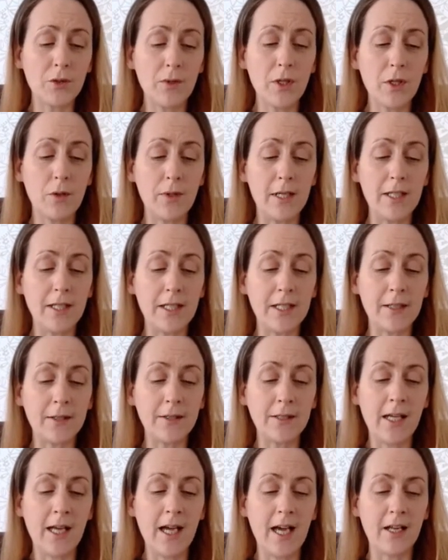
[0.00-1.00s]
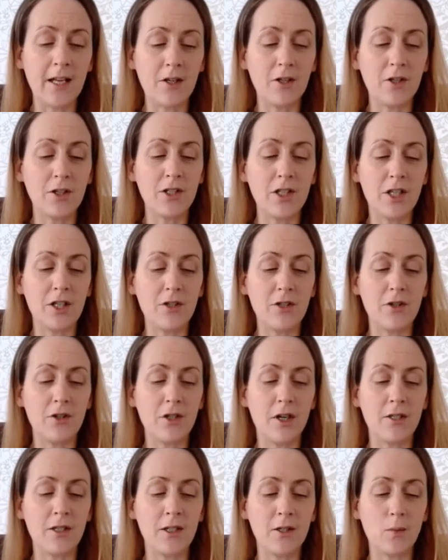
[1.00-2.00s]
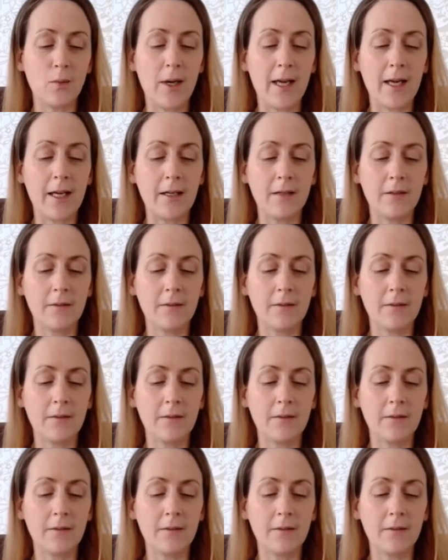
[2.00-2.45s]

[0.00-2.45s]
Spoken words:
greeting and continued on his way.